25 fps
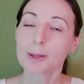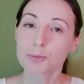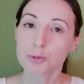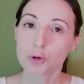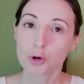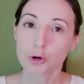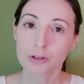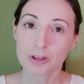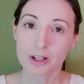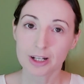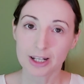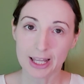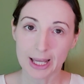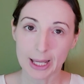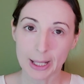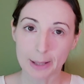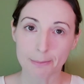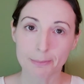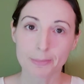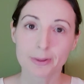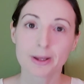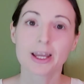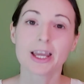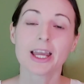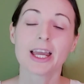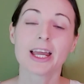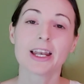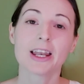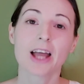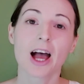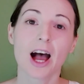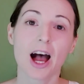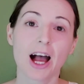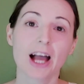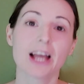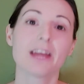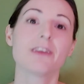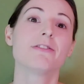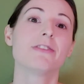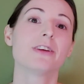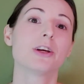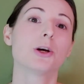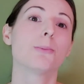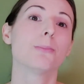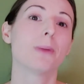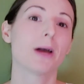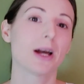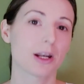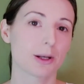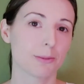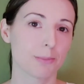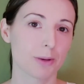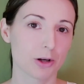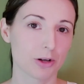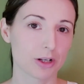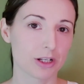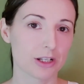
broke the lamp and I feel bad about